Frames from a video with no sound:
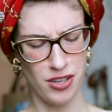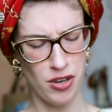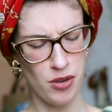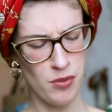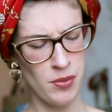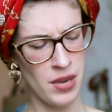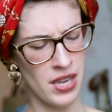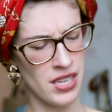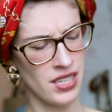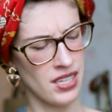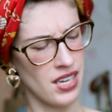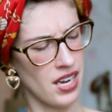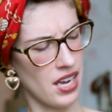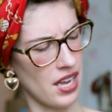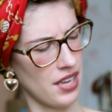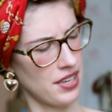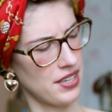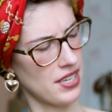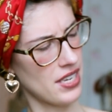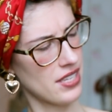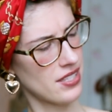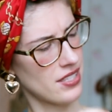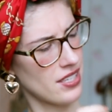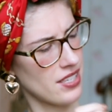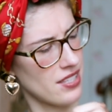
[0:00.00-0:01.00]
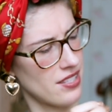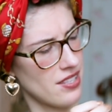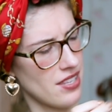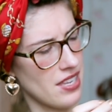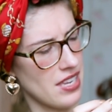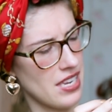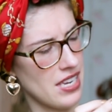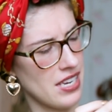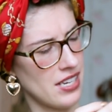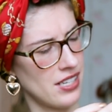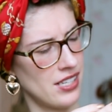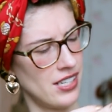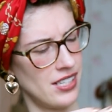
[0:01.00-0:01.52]
Oh my god, that's his
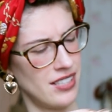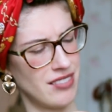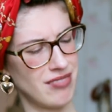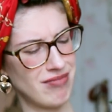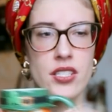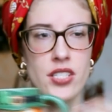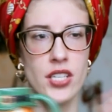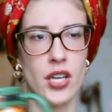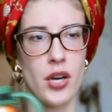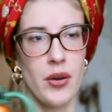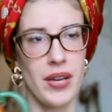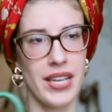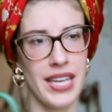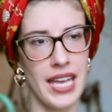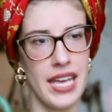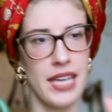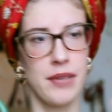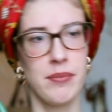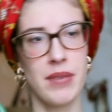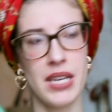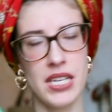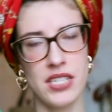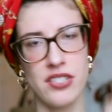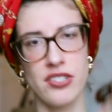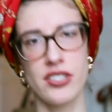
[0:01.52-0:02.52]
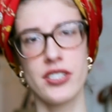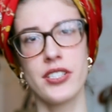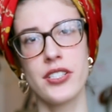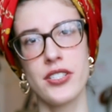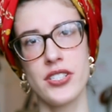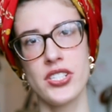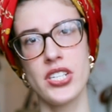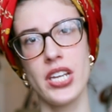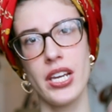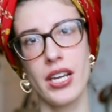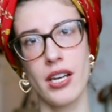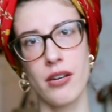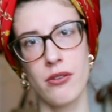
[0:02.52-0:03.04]
ear. So again, make sure to
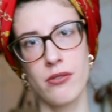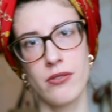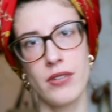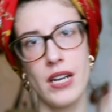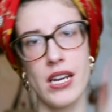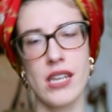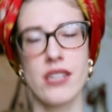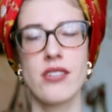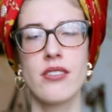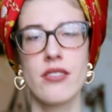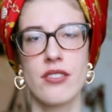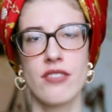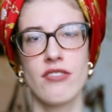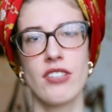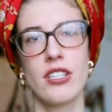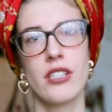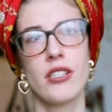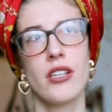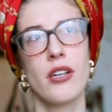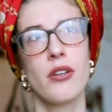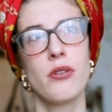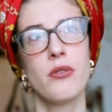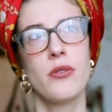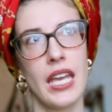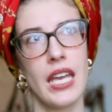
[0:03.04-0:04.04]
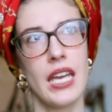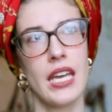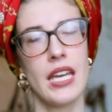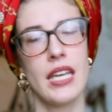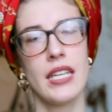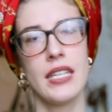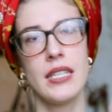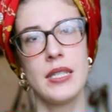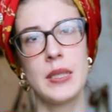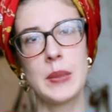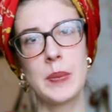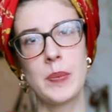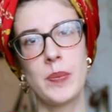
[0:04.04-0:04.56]
check out Rachel's video,
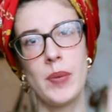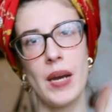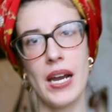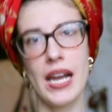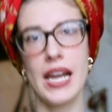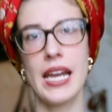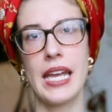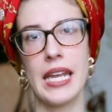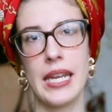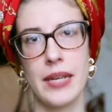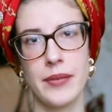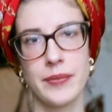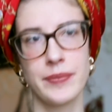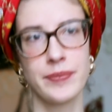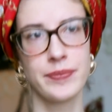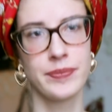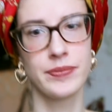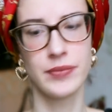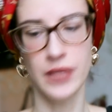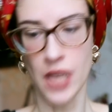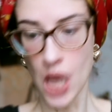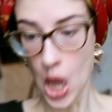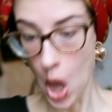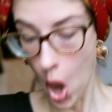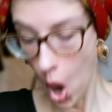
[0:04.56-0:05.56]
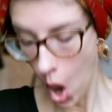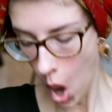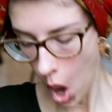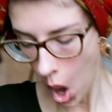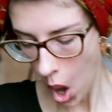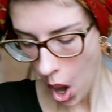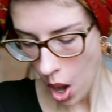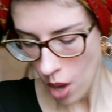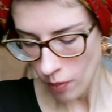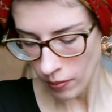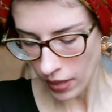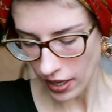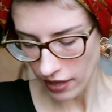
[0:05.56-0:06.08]
and bye.
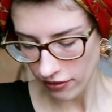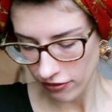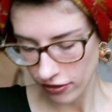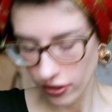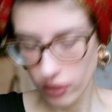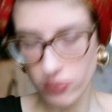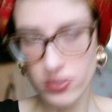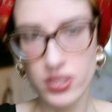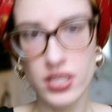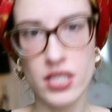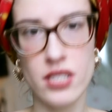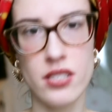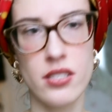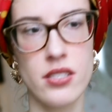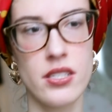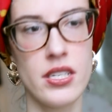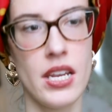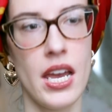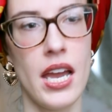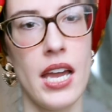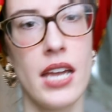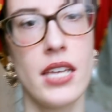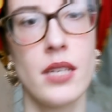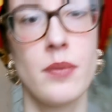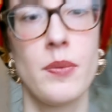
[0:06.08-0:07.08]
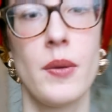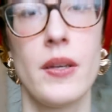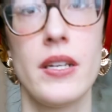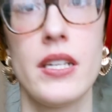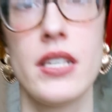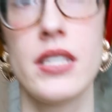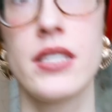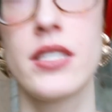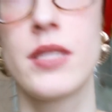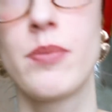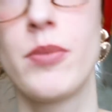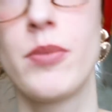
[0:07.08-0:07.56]
My phone just died, but it's